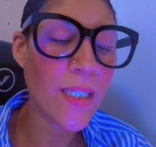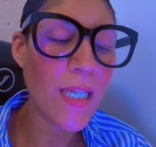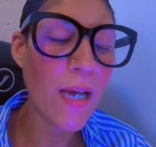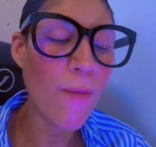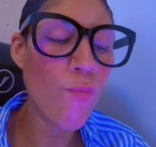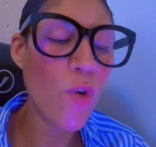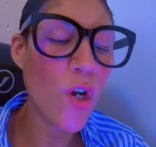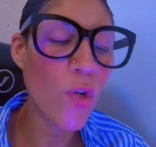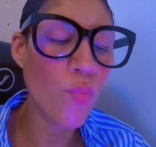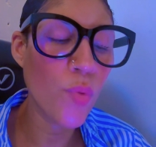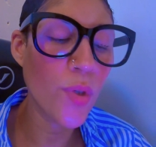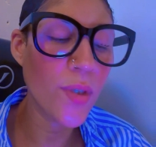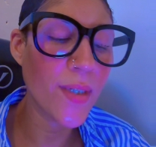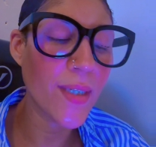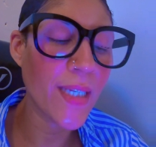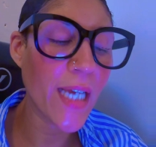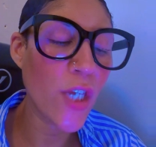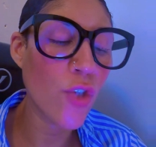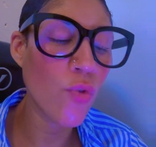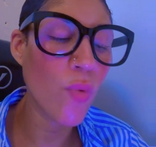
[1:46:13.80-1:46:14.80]
But someone
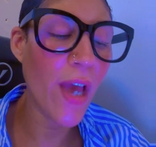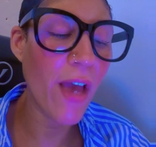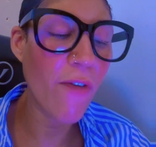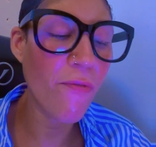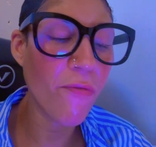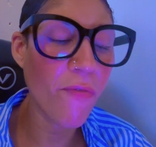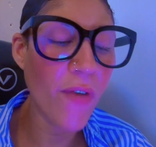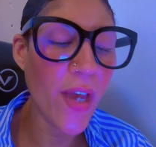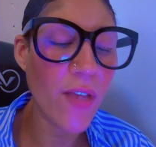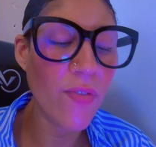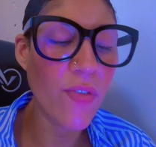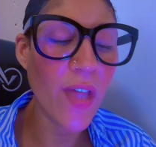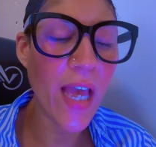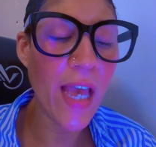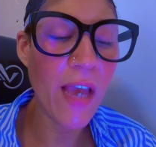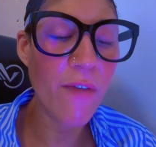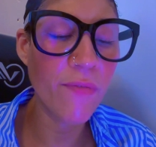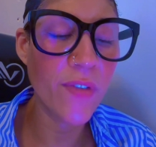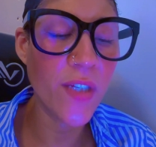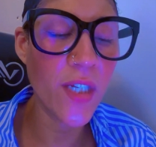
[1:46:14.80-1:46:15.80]
will say, you have
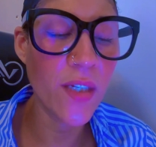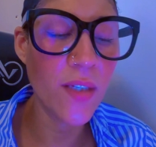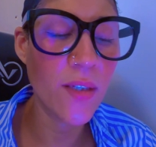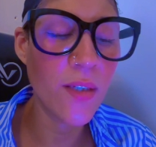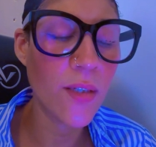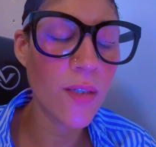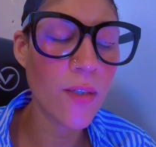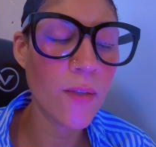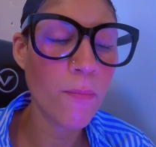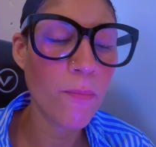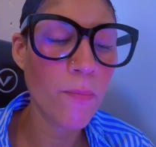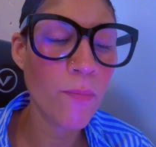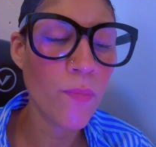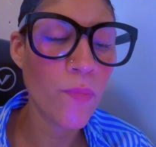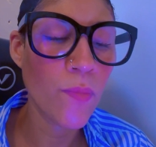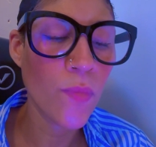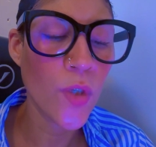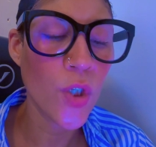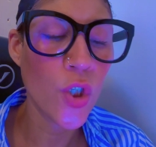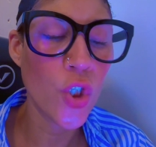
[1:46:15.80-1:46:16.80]
faith, I have deeds.
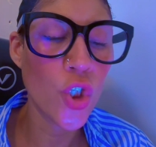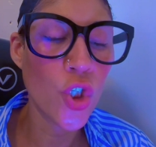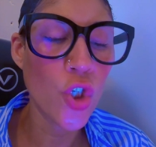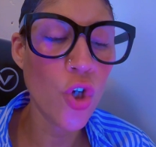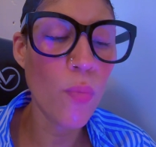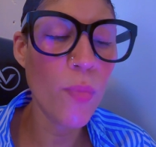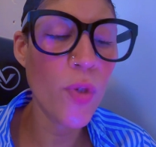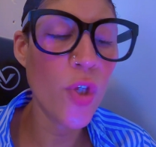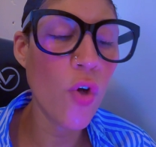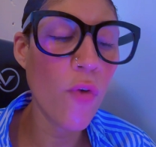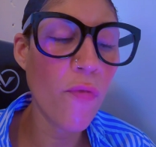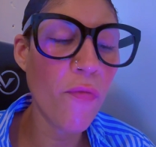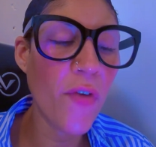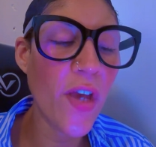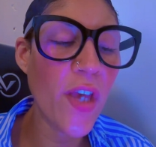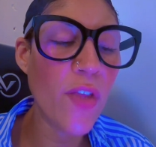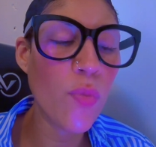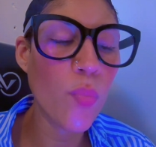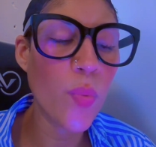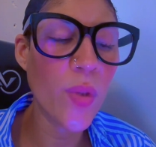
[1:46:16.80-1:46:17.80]
Show me your
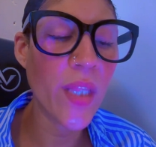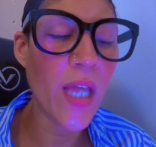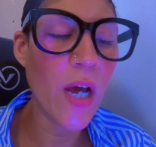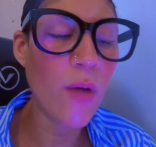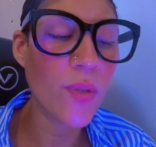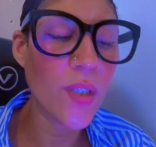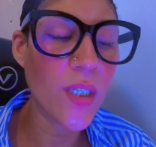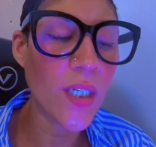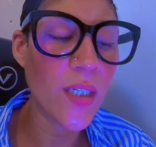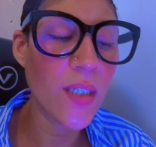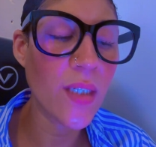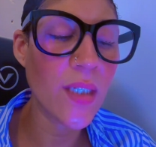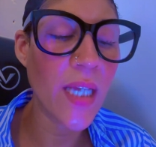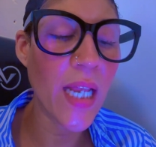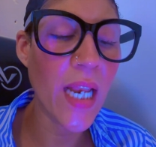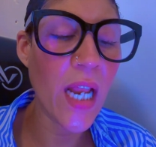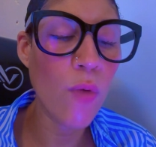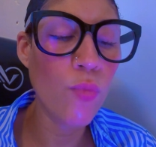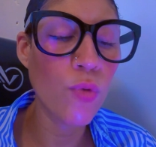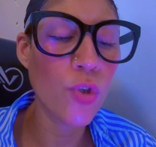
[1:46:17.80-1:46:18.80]
faith without
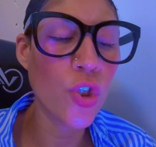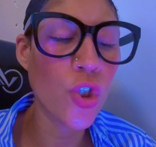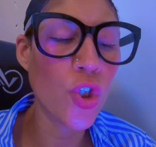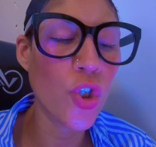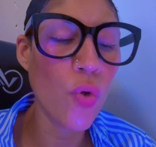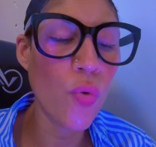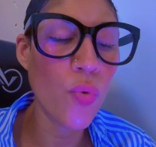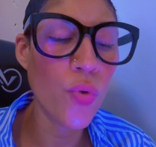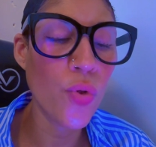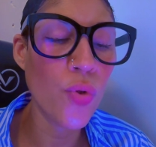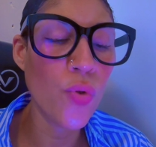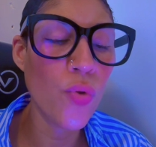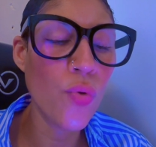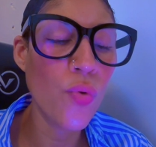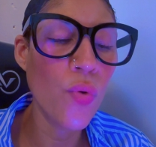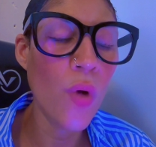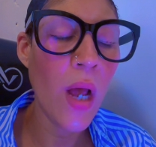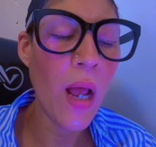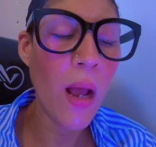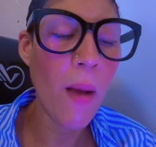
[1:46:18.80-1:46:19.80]
deeds, and I will show
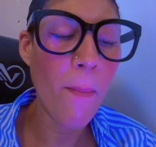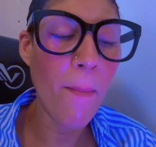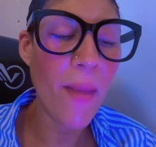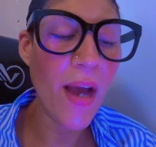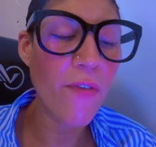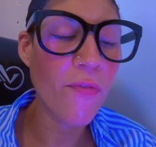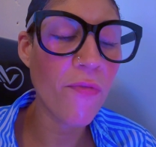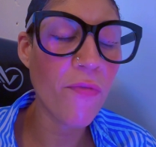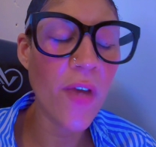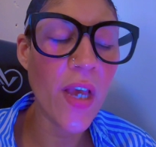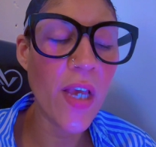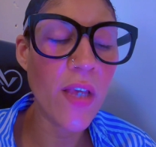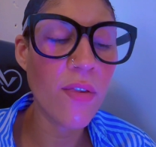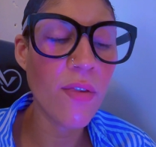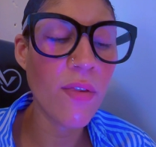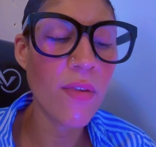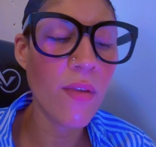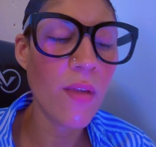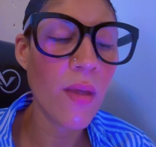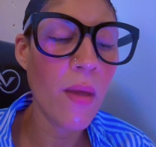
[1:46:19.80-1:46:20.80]
you my
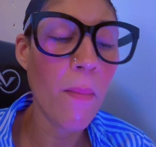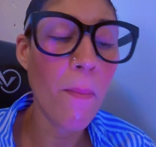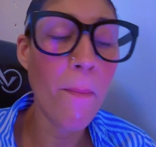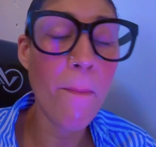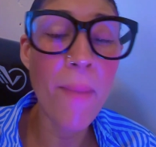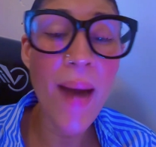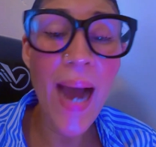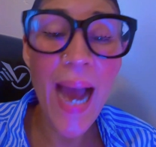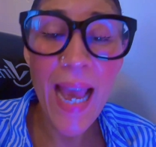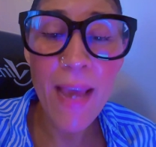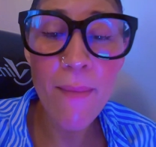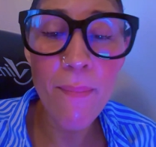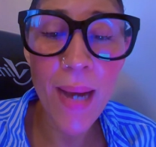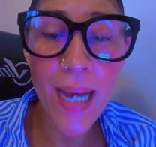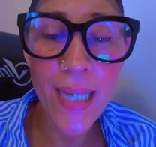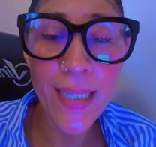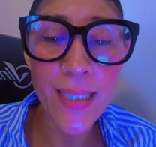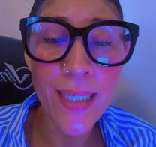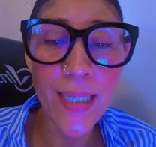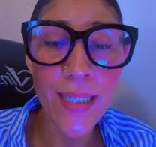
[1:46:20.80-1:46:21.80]
faith by
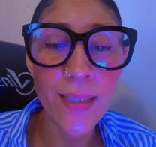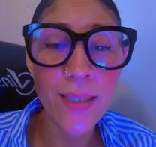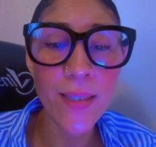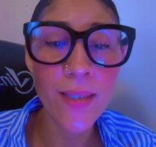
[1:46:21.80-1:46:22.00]
my